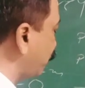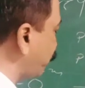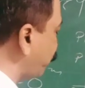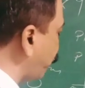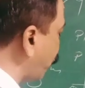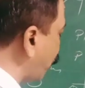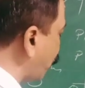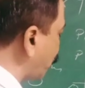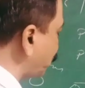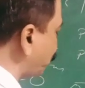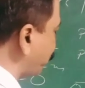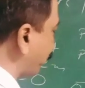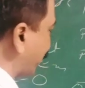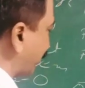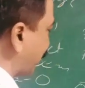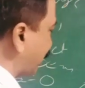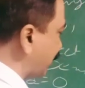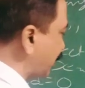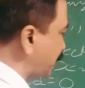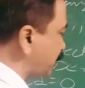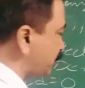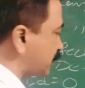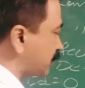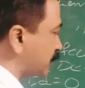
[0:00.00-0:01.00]
Fourth one
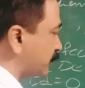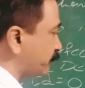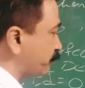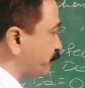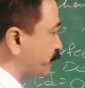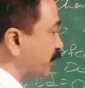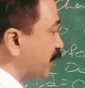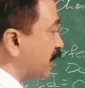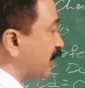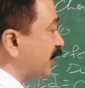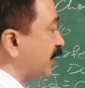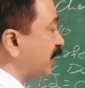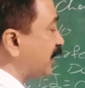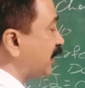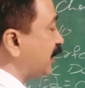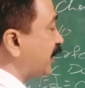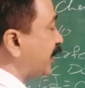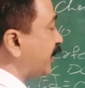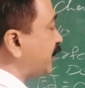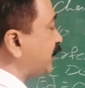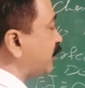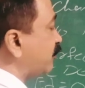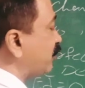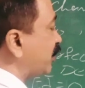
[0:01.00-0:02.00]
is
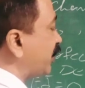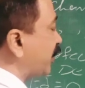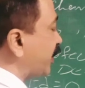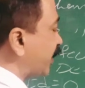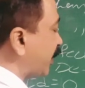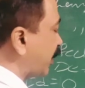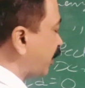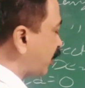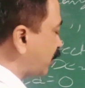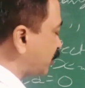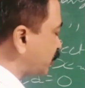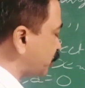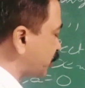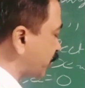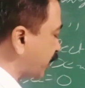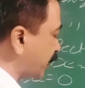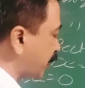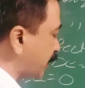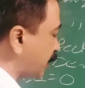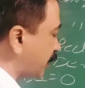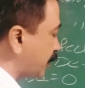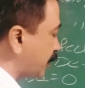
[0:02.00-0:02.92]
relatively elastic.